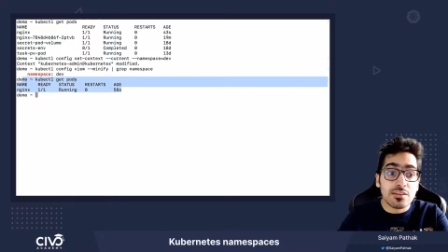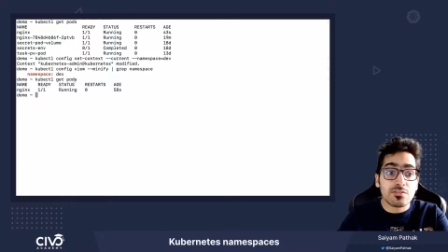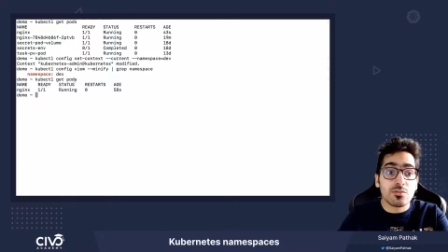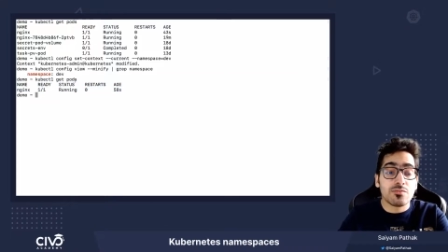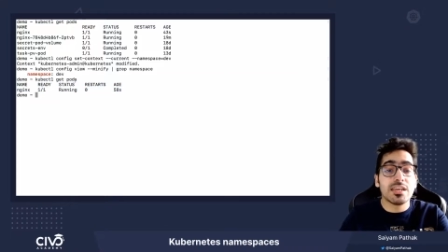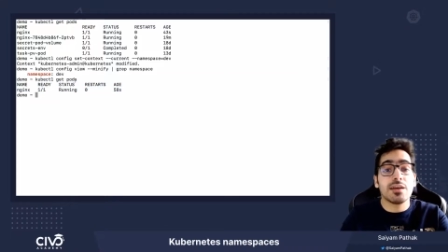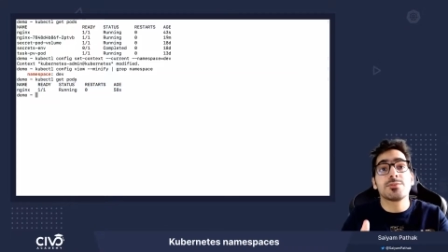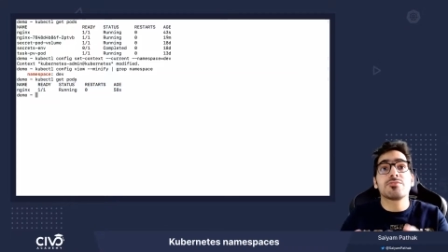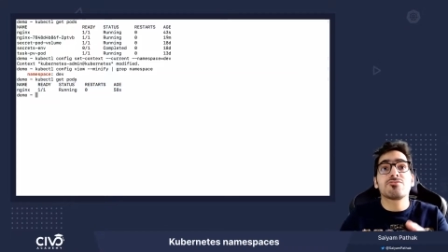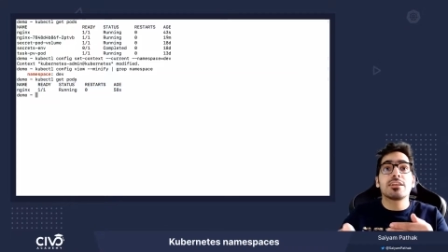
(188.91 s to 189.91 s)
So we have
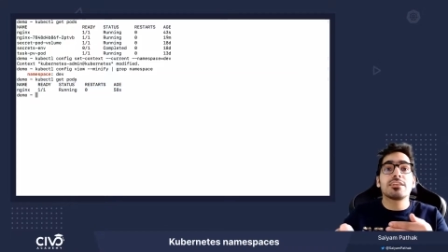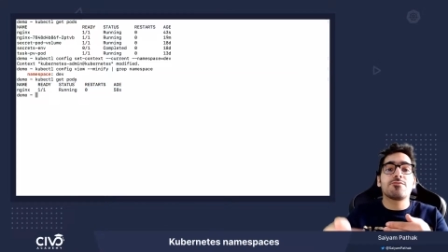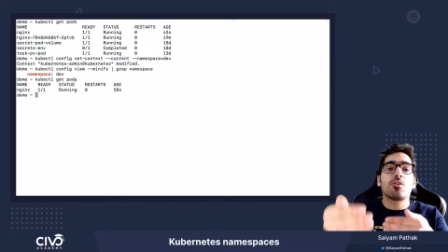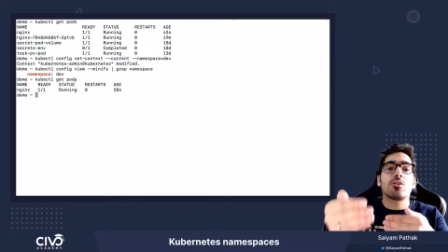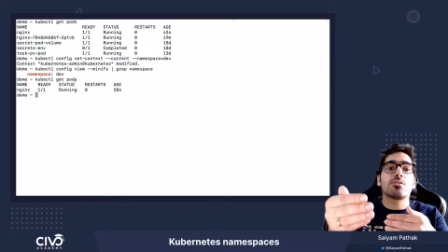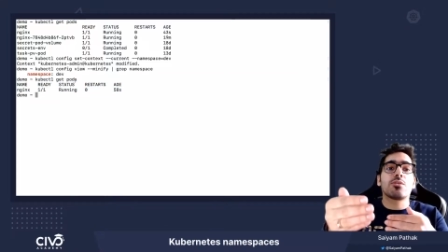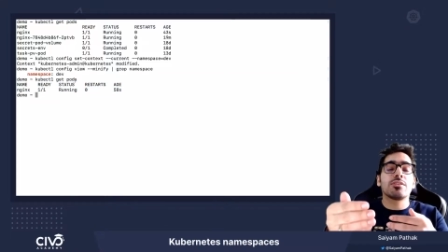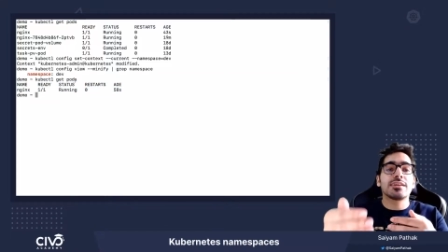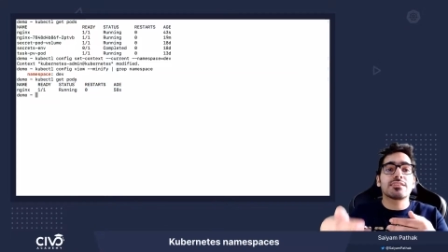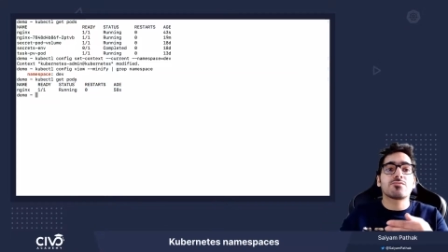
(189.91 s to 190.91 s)
switched our default
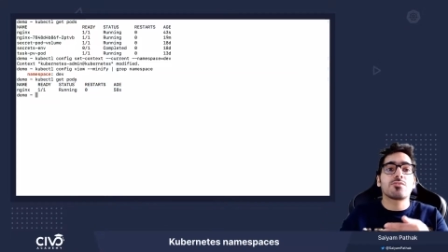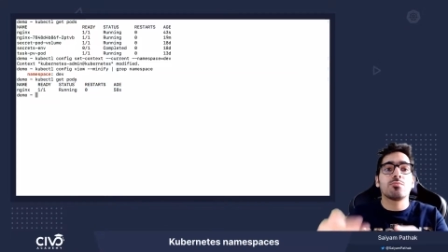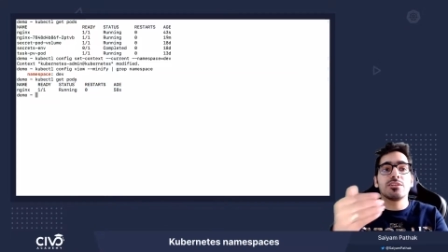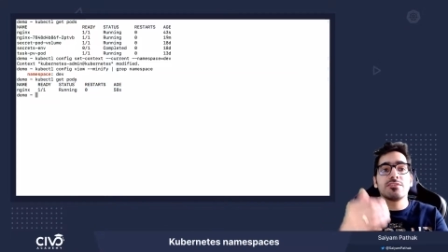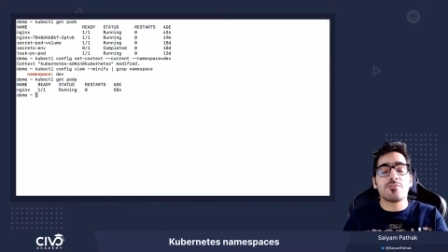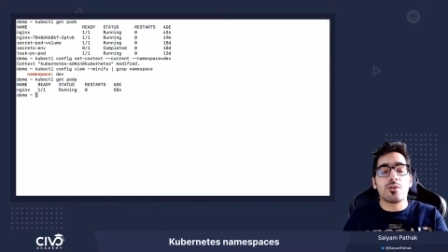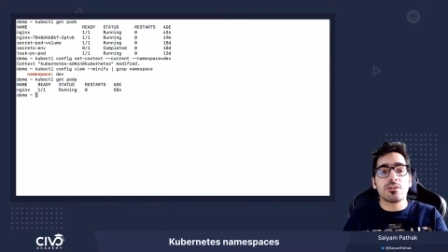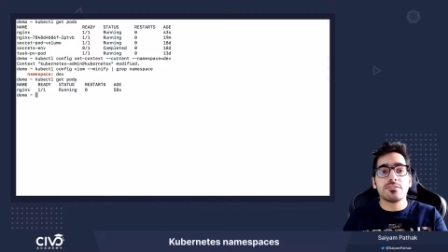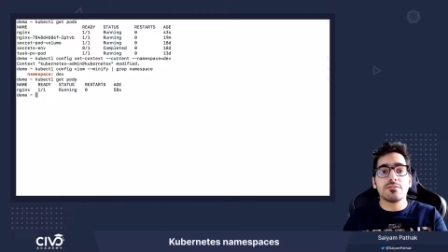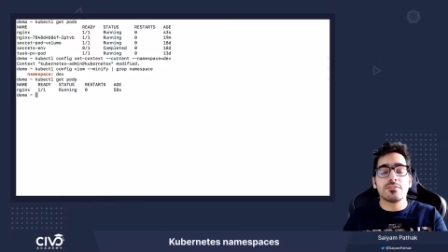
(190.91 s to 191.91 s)
context from
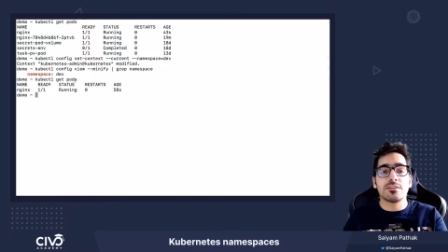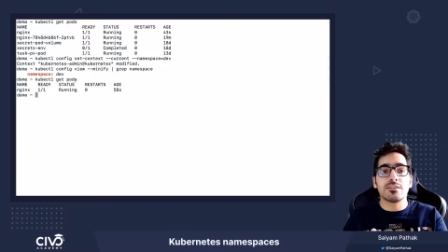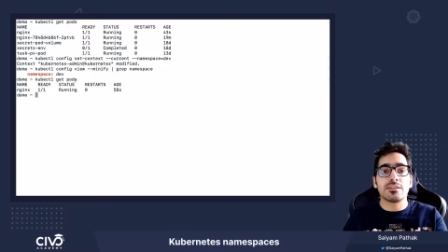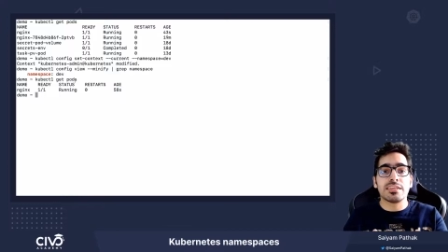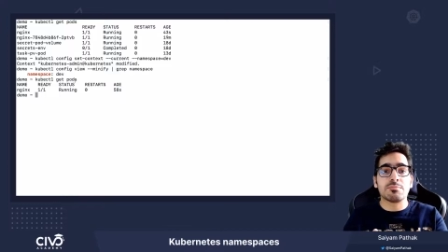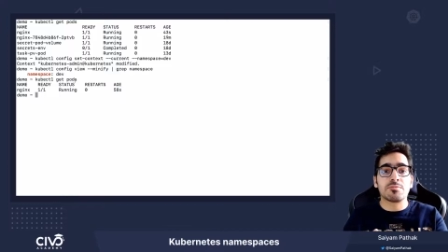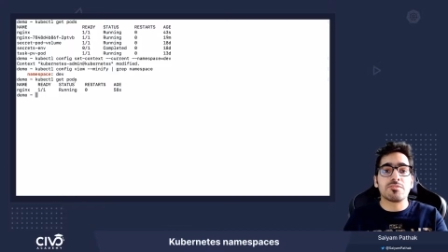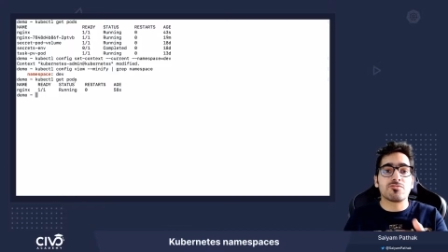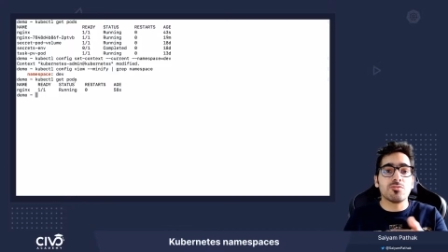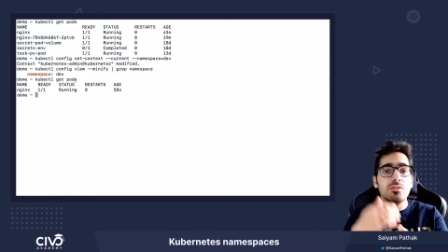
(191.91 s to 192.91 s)
default uh,
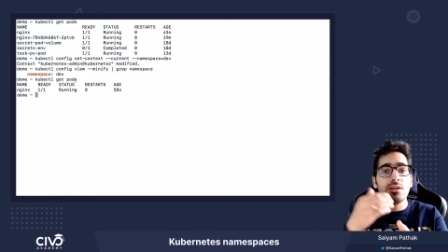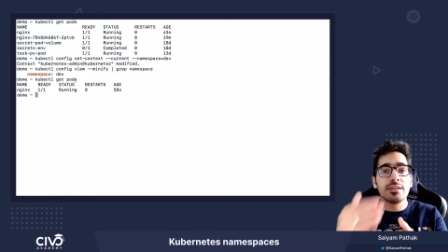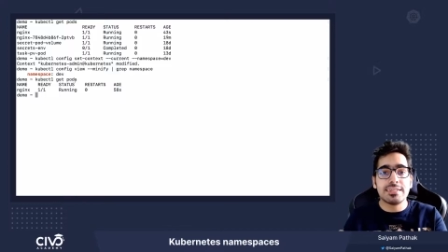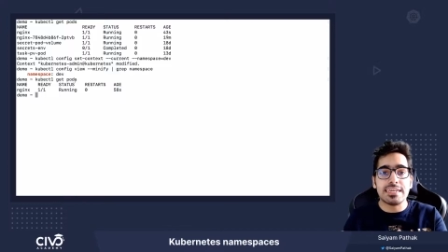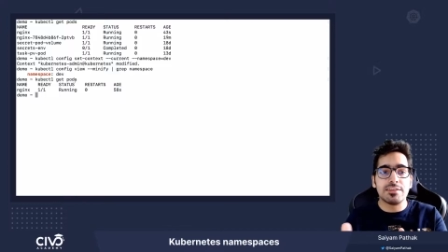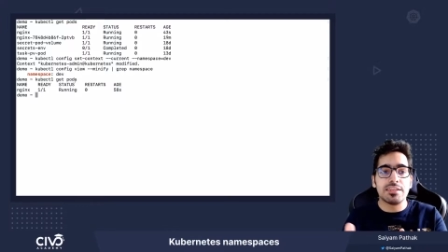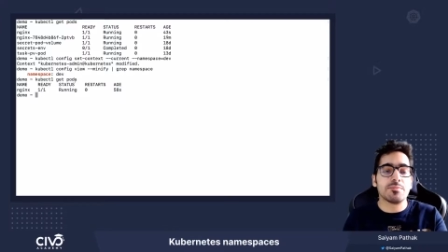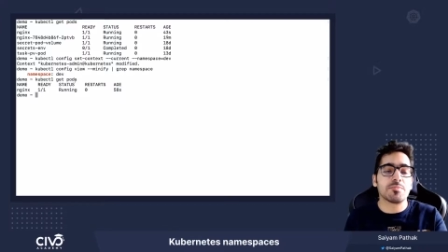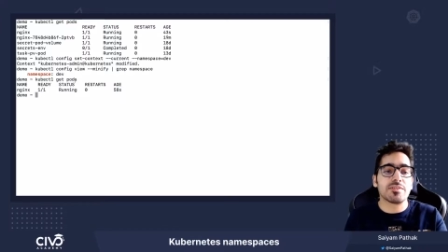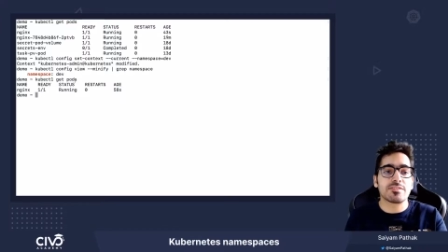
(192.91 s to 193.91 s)
namespace to dev
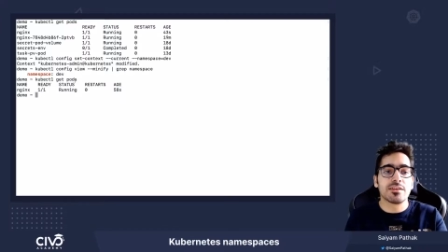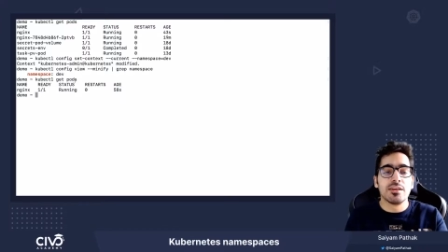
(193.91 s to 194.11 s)
namespace.